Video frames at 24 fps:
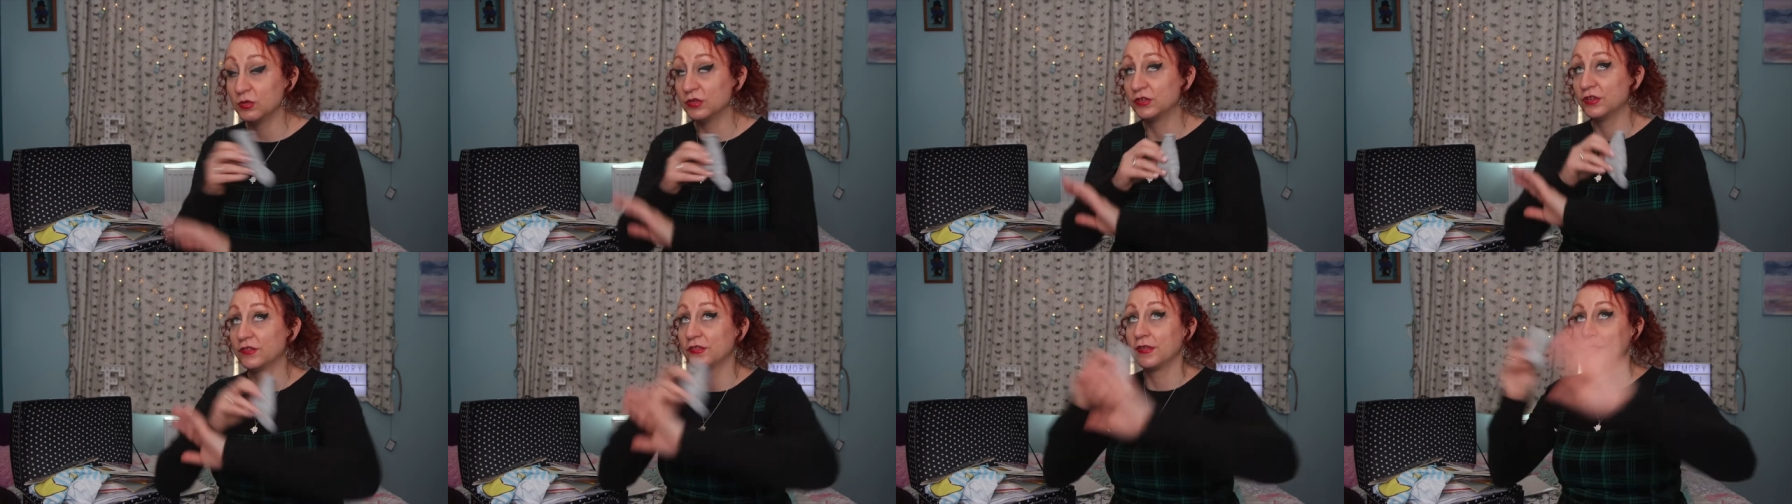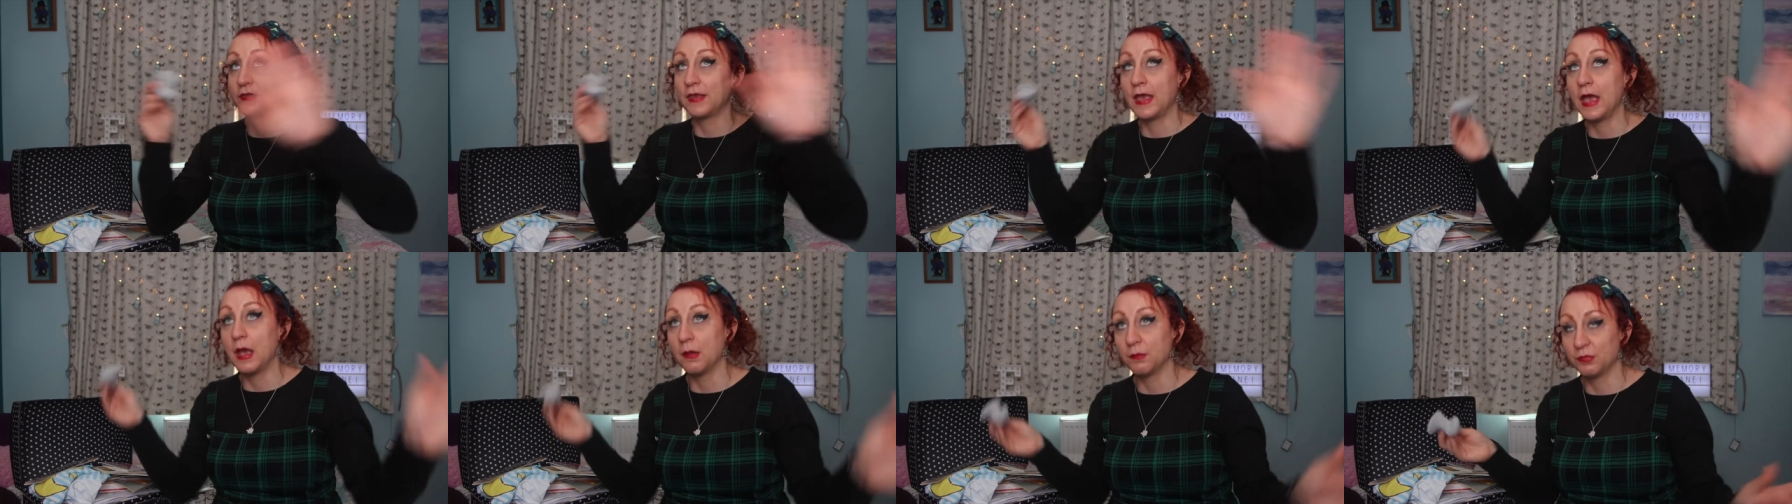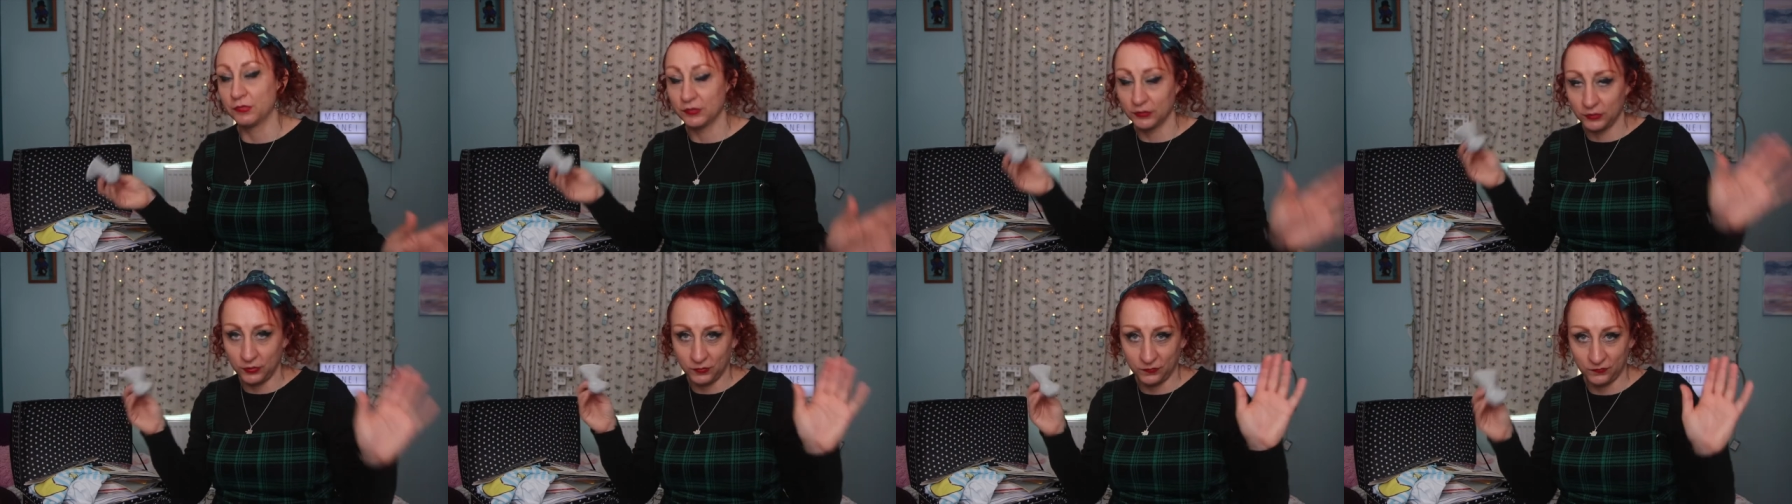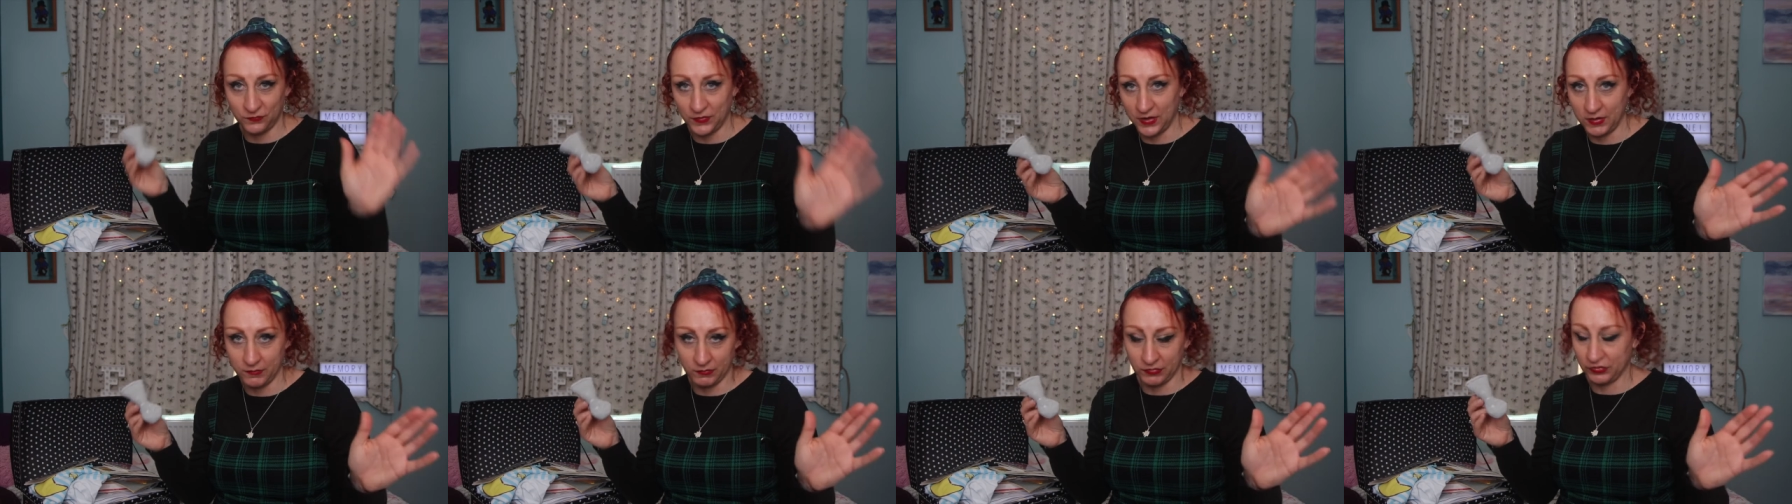which is his absolute
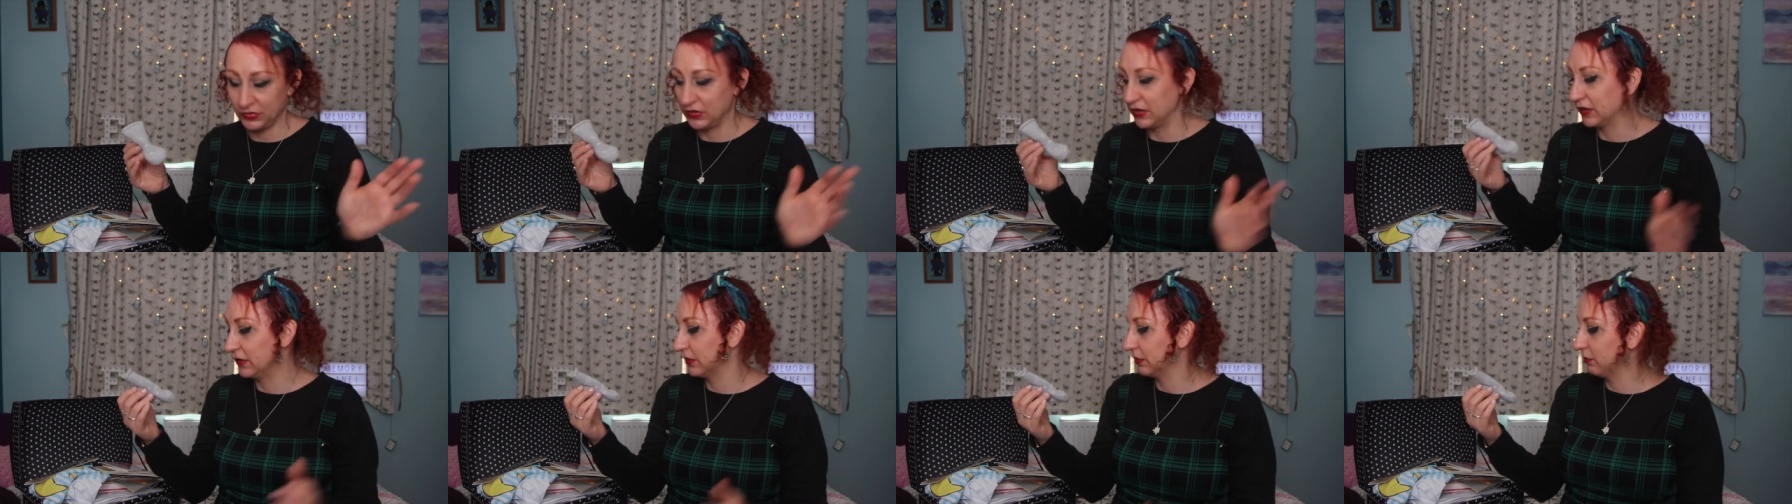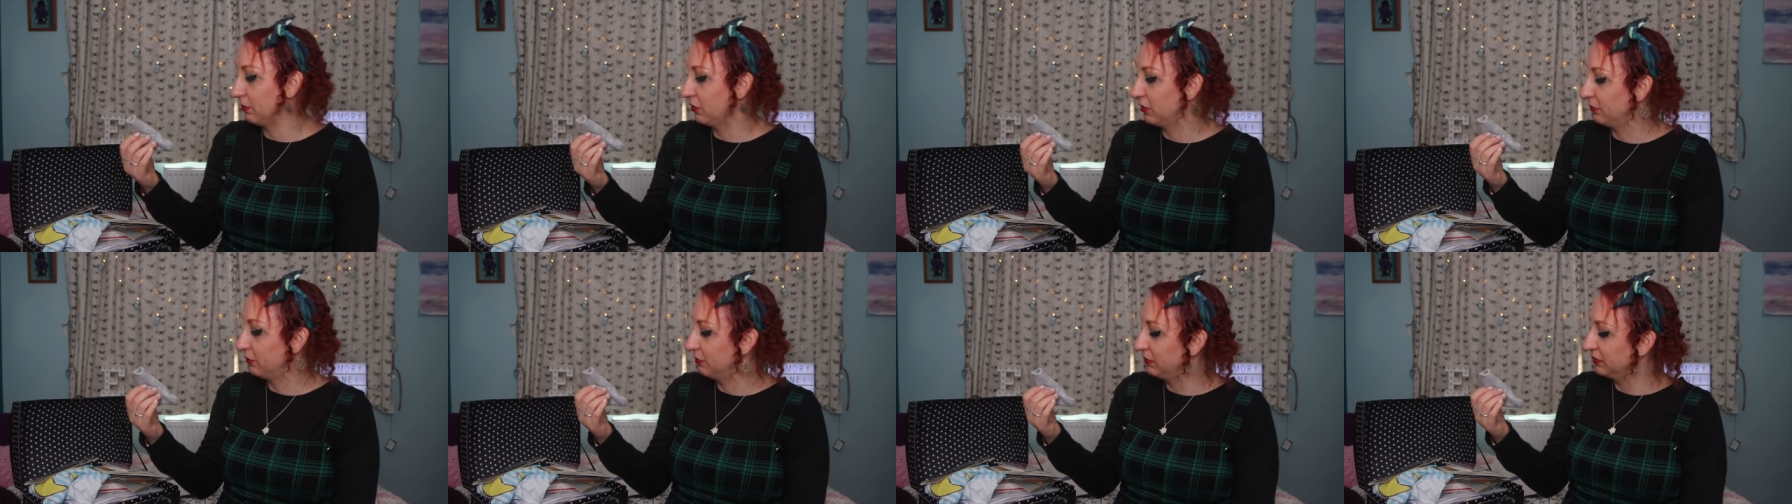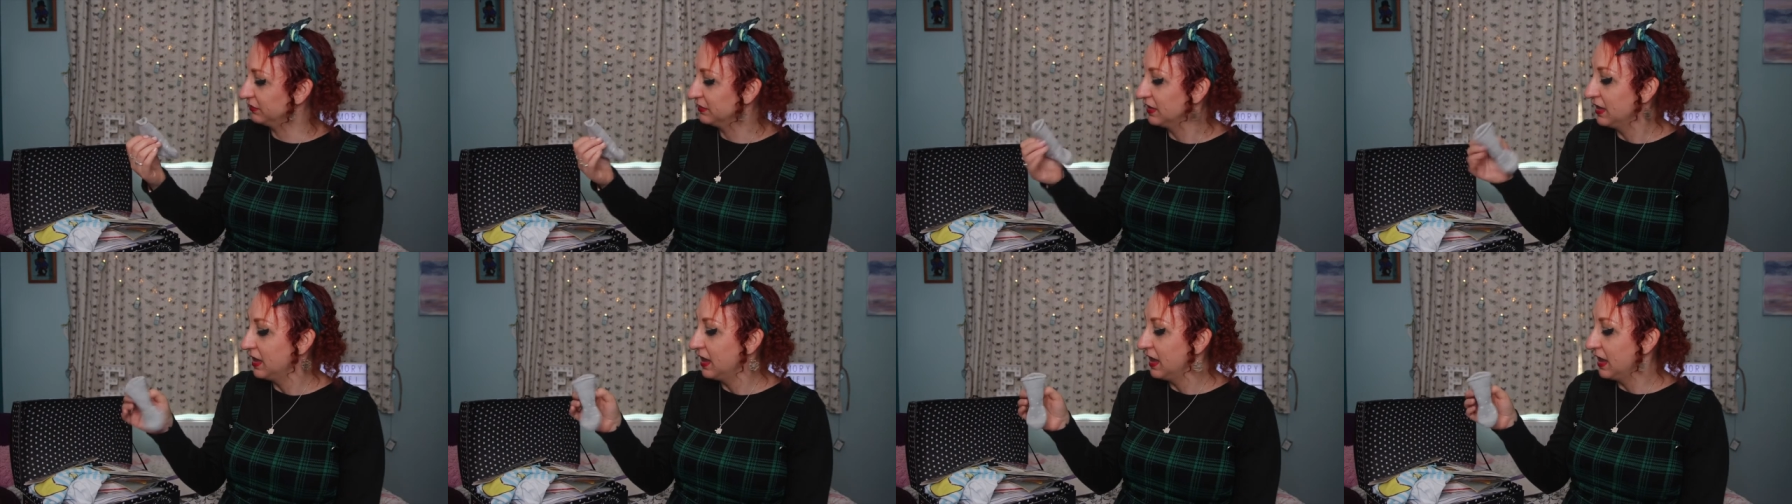favourite thing at the moment.